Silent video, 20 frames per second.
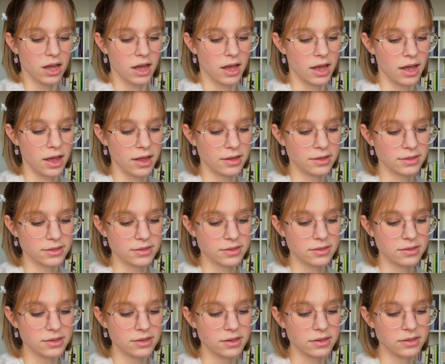And
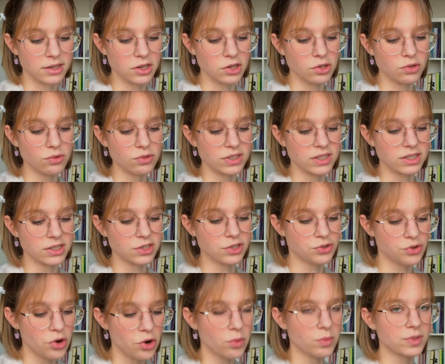they use these
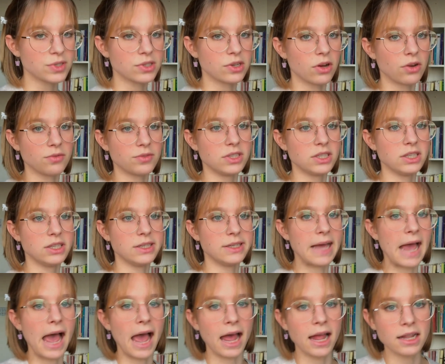tropes of
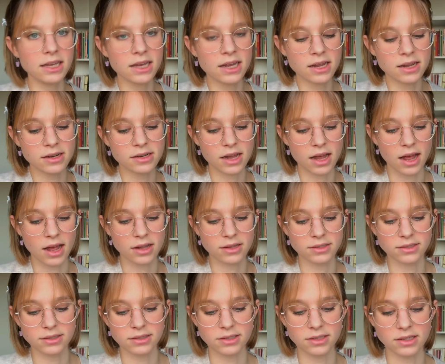the alien
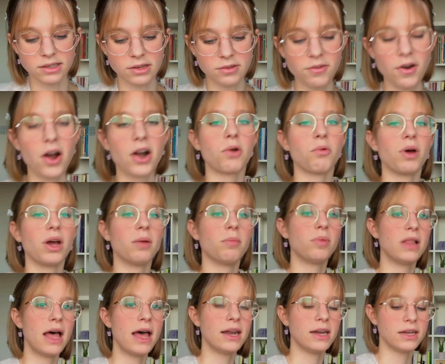and the faraway
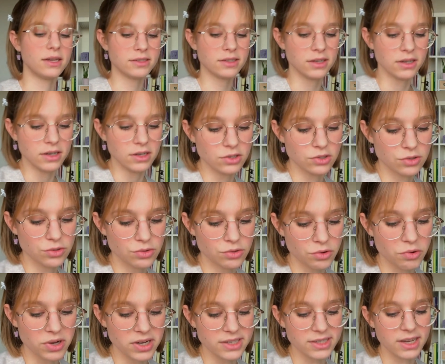planet to
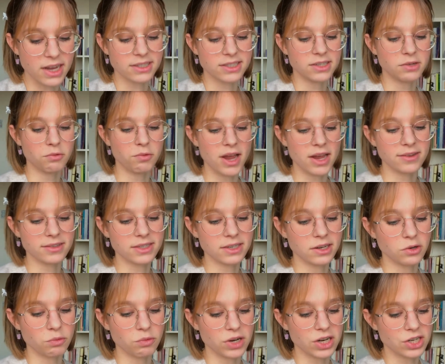criticize the ways
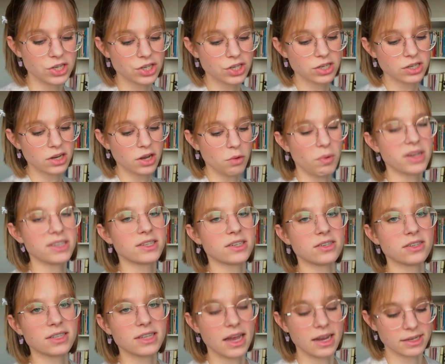in which
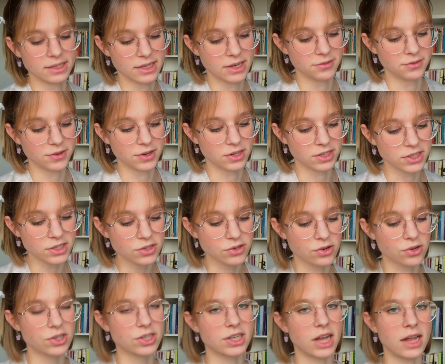Western scientific
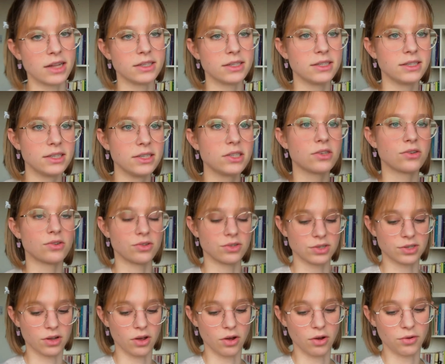discourse and the
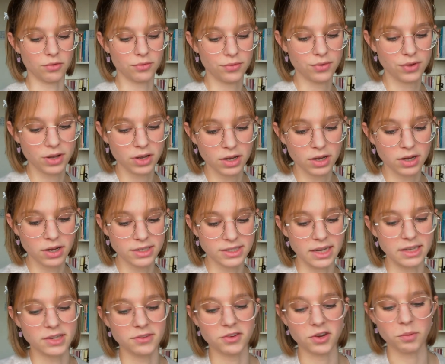discourse of
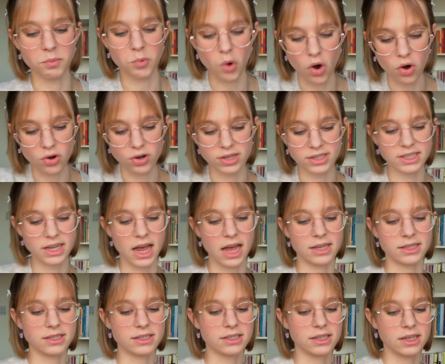scientific progress
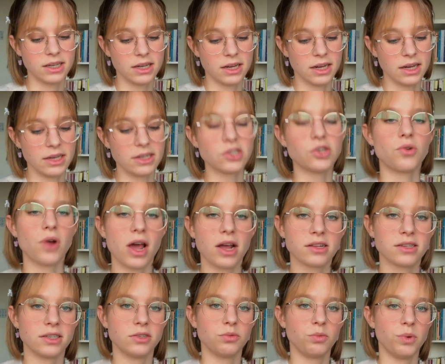has
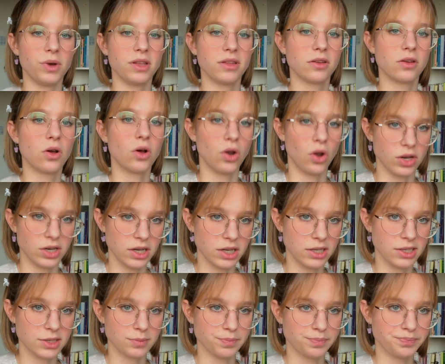interacted with
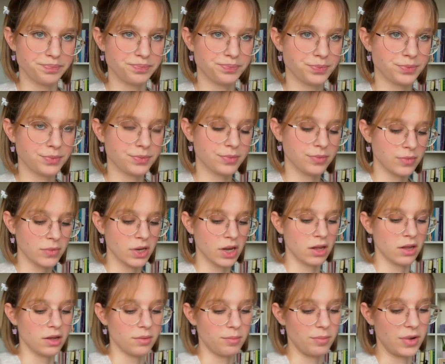colonialism.
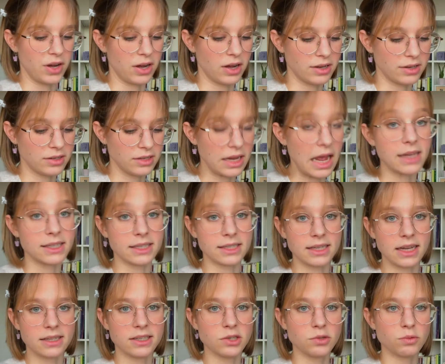But as I
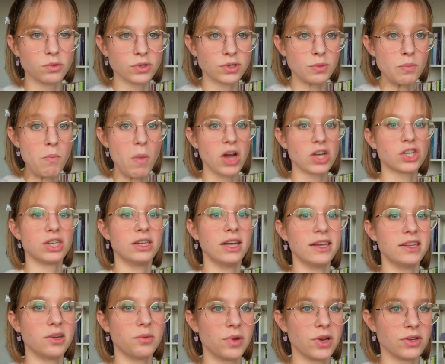said, this was much
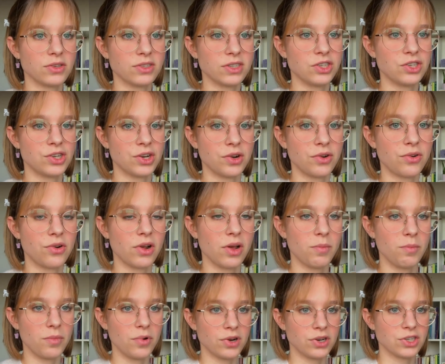later because the genre
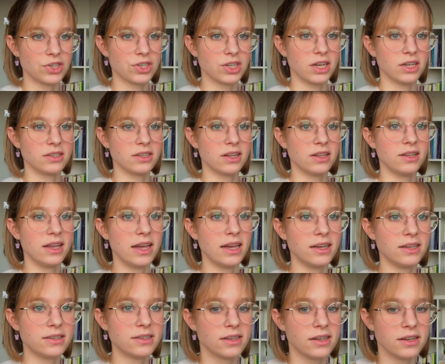emerged in the
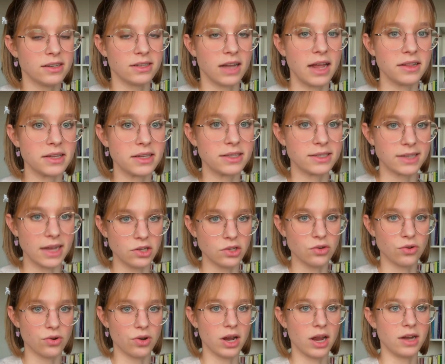late 19th
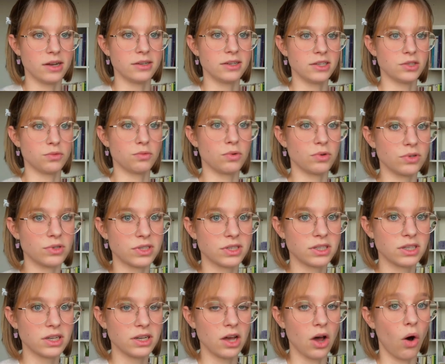century, and this
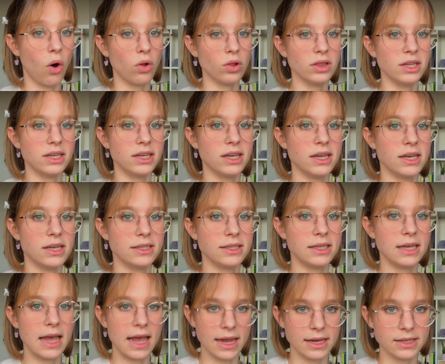was only in
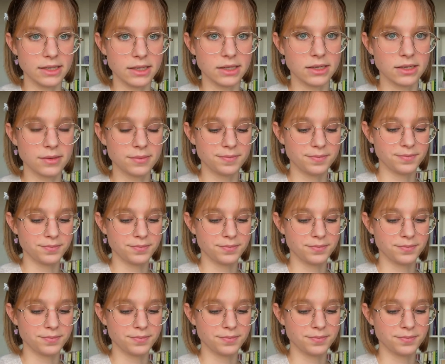the 80s.